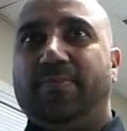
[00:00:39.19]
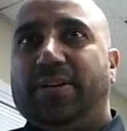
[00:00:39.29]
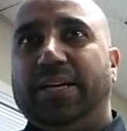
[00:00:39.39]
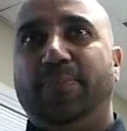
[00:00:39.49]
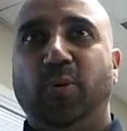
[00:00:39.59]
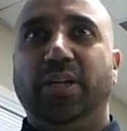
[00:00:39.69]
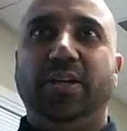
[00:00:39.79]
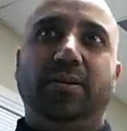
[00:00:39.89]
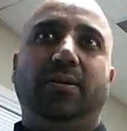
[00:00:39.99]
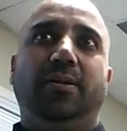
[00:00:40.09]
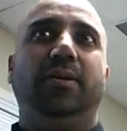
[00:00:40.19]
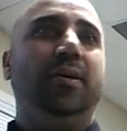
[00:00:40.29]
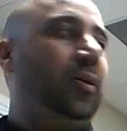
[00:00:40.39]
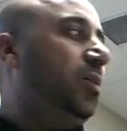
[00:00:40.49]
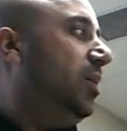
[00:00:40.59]
right, poly,
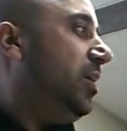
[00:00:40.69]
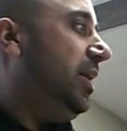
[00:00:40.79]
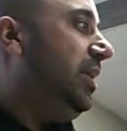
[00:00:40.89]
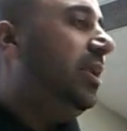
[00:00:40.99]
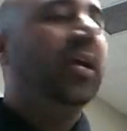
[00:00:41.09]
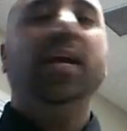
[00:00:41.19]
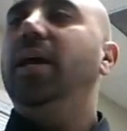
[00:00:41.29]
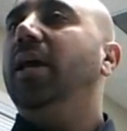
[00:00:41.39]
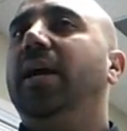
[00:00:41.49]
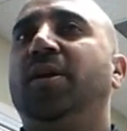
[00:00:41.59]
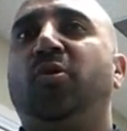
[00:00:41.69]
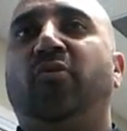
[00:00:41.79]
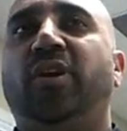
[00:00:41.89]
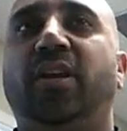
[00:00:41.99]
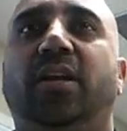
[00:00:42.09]
right, and you
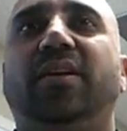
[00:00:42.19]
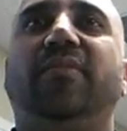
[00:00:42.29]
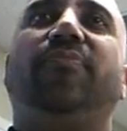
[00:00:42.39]
wear it,